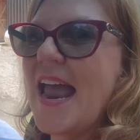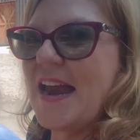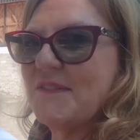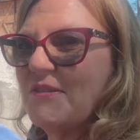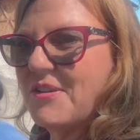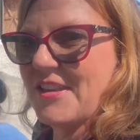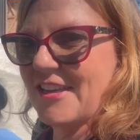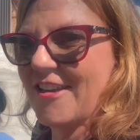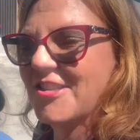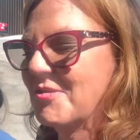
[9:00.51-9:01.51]
everyone that
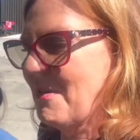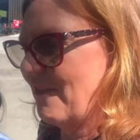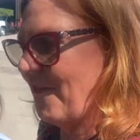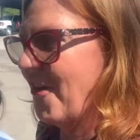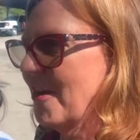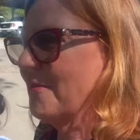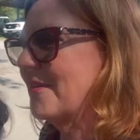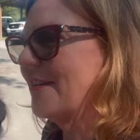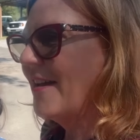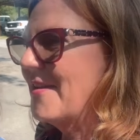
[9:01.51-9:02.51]
comes to my farm
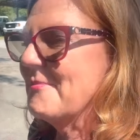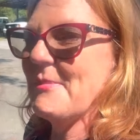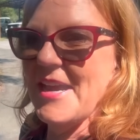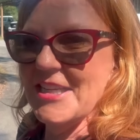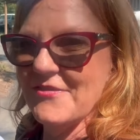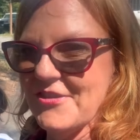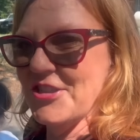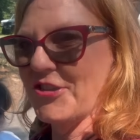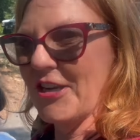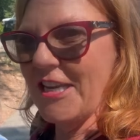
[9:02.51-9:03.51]
begs for a
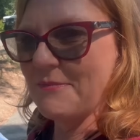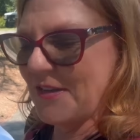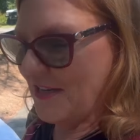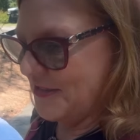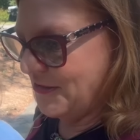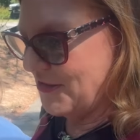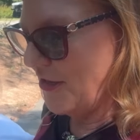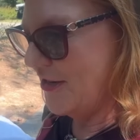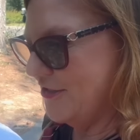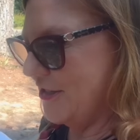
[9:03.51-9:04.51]
drink because they're
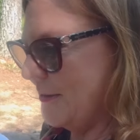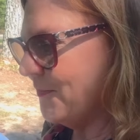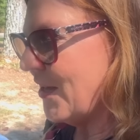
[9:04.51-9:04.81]
slushy.